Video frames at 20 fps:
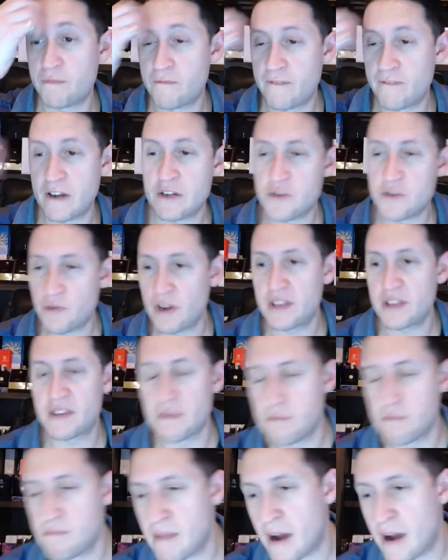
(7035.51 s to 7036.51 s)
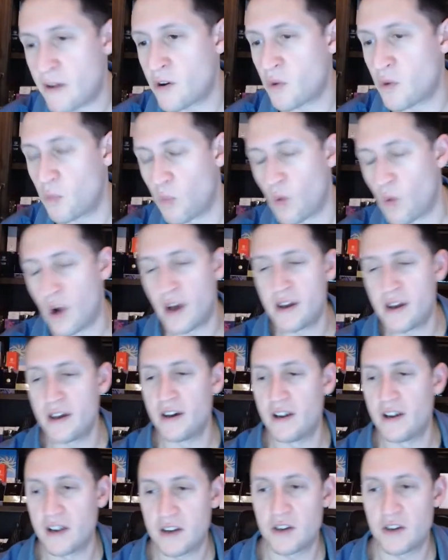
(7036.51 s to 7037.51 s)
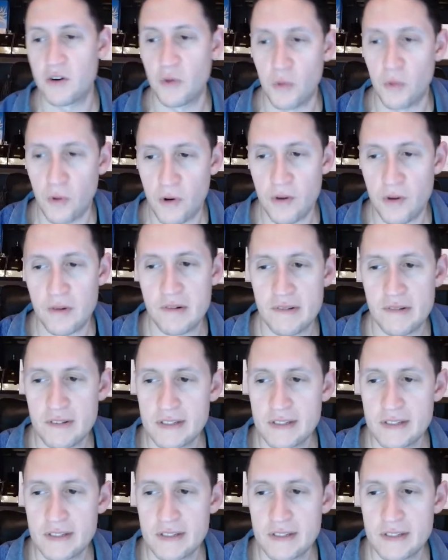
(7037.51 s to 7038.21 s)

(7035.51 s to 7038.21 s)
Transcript: featuring the marijuana accord.